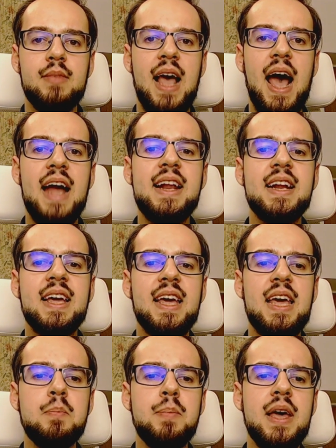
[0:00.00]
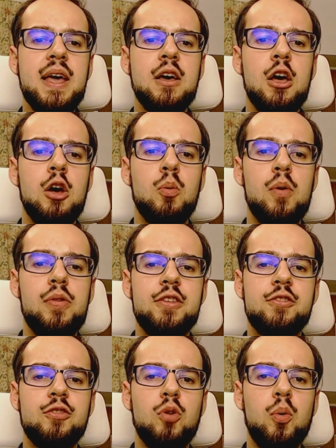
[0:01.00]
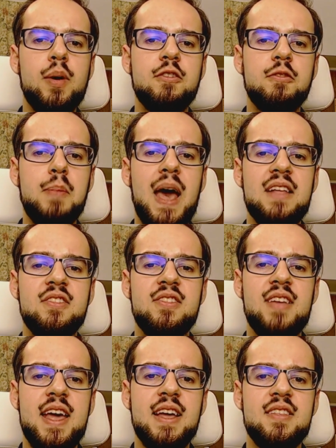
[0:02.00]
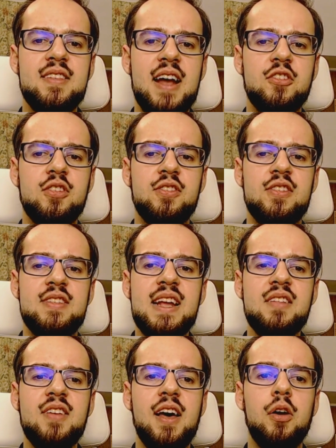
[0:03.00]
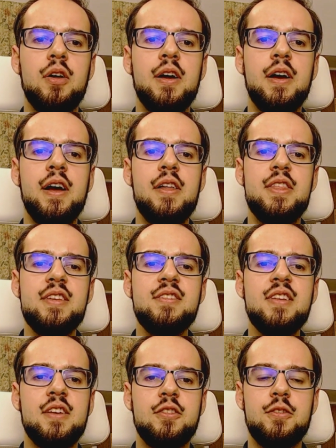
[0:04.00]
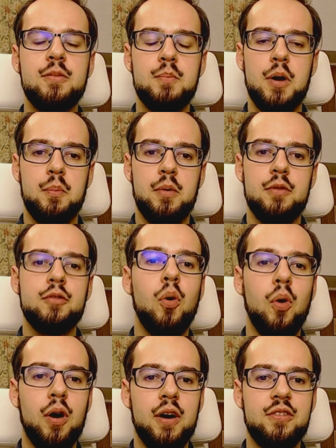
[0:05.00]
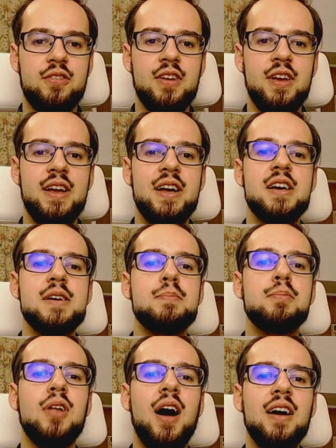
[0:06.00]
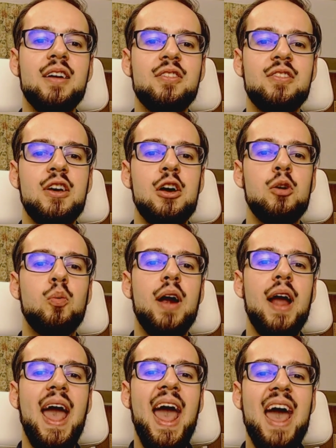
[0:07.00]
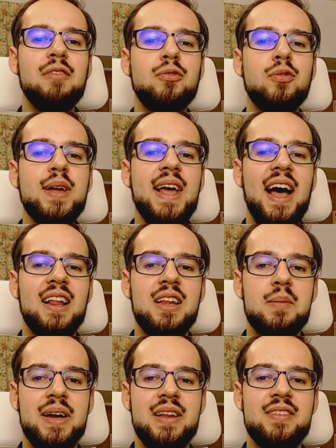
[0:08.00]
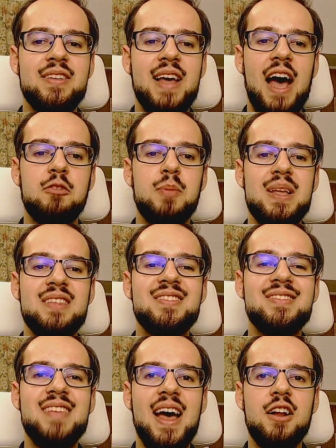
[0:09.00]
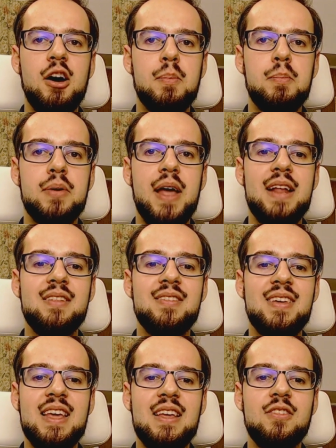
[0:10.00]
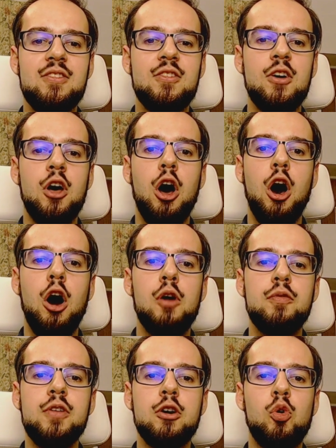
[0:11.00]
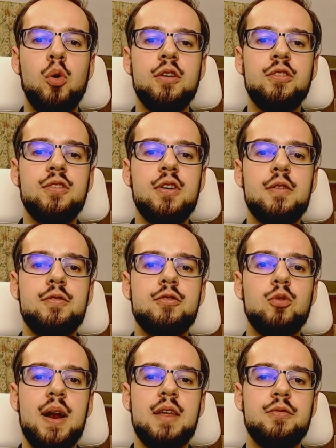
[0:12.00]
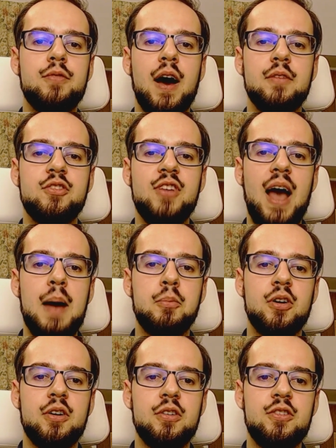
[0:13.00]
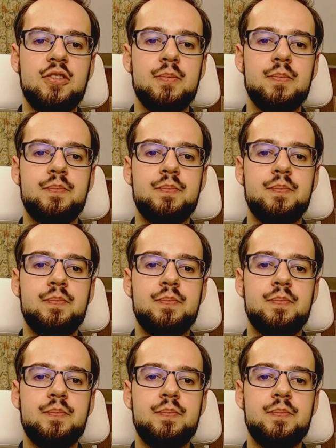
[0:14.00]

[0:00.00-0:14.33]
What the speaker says: And in keeping with the story's painstaking attention to detail, this is, of course, a plot where every element has been set up and teased over the course of 25 chapters.